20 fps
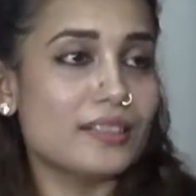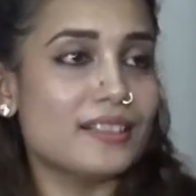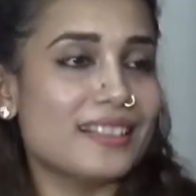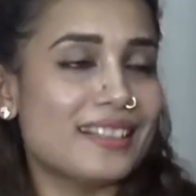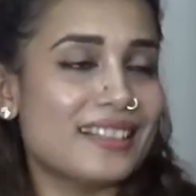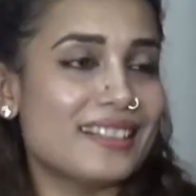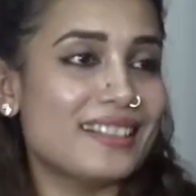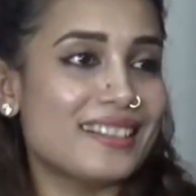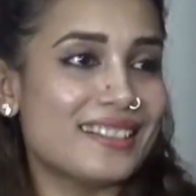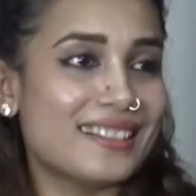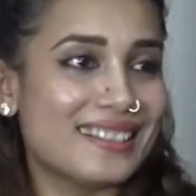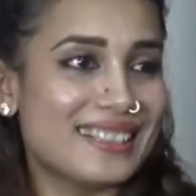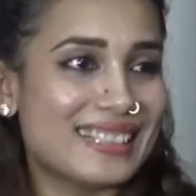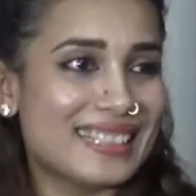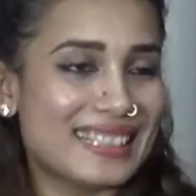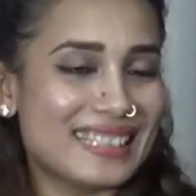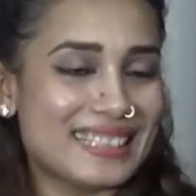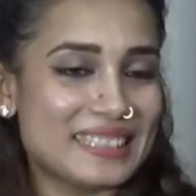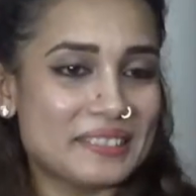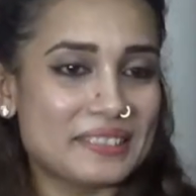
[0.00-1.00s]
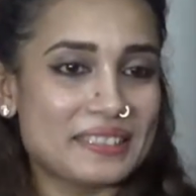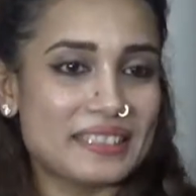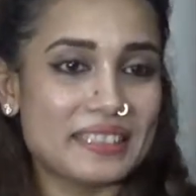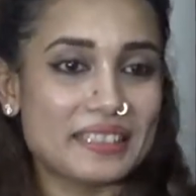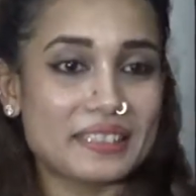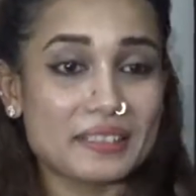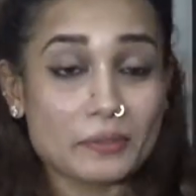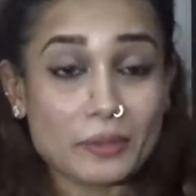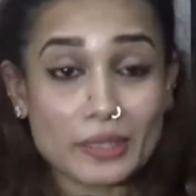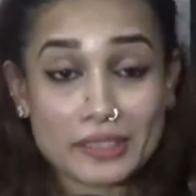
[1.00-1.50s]
Yeah. yeah. Okay.
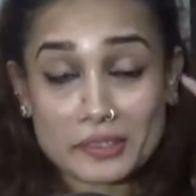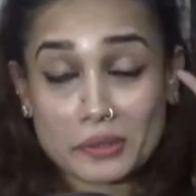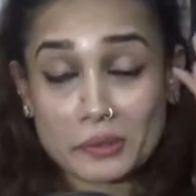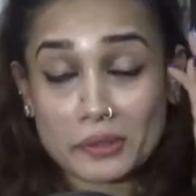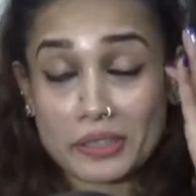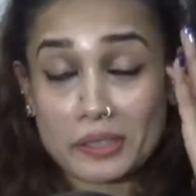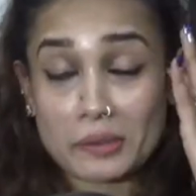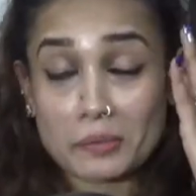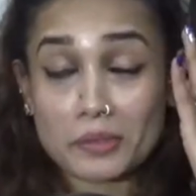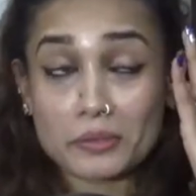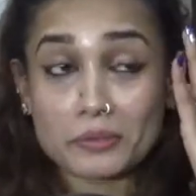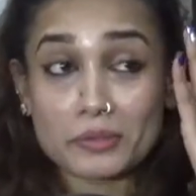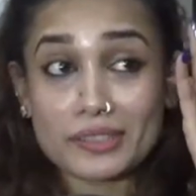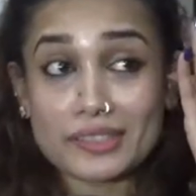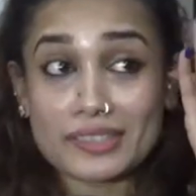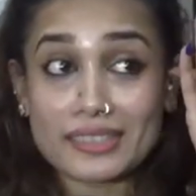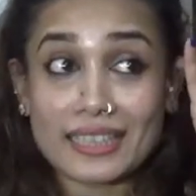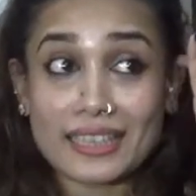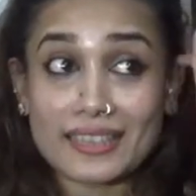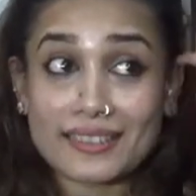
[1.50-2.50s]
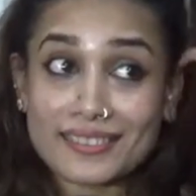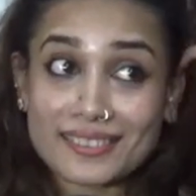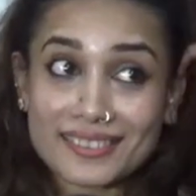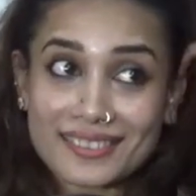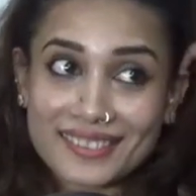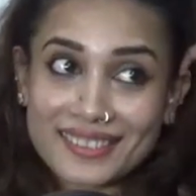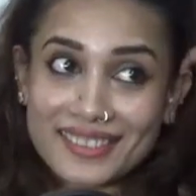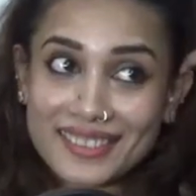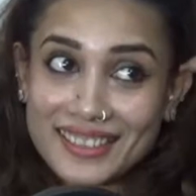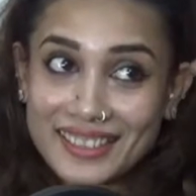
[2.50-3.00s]
Okay. Like Vasco da Gama first
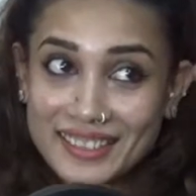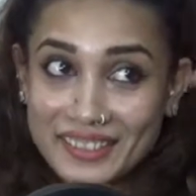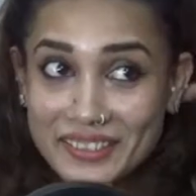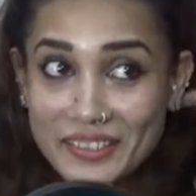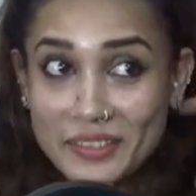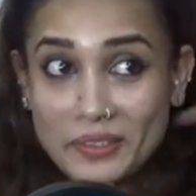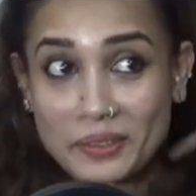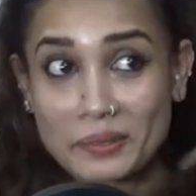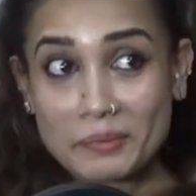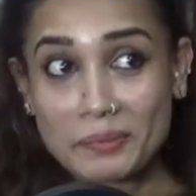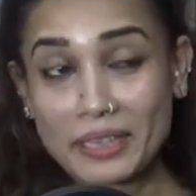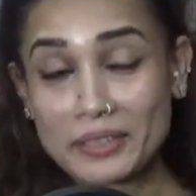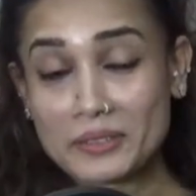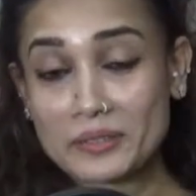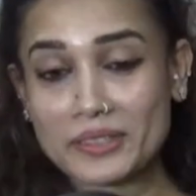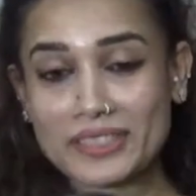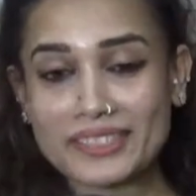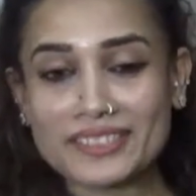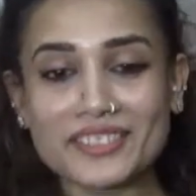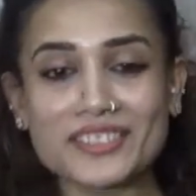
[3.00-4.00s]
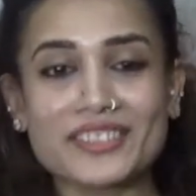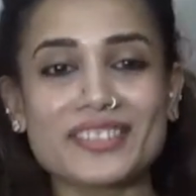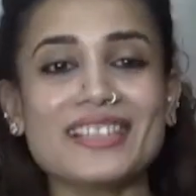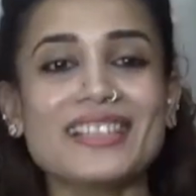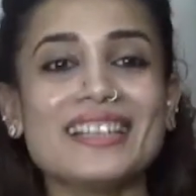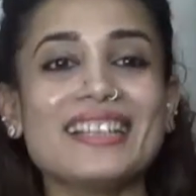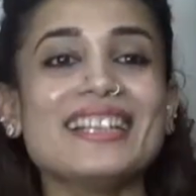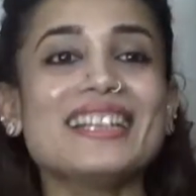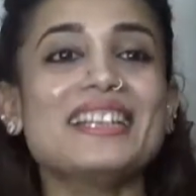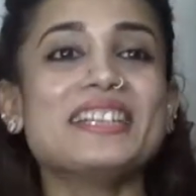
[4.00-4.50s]
landed. Right. Going right. back to
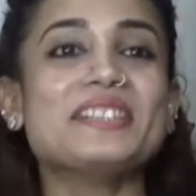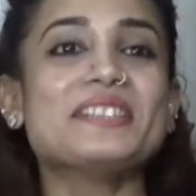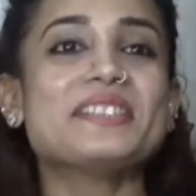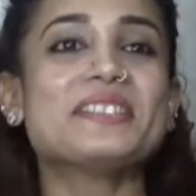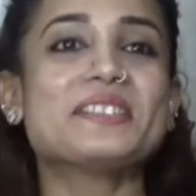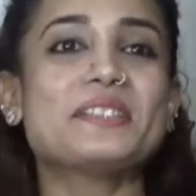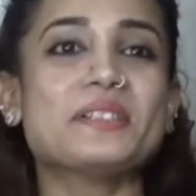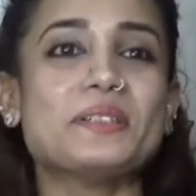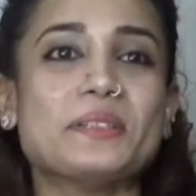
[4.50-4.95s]
history. Okay. Okay.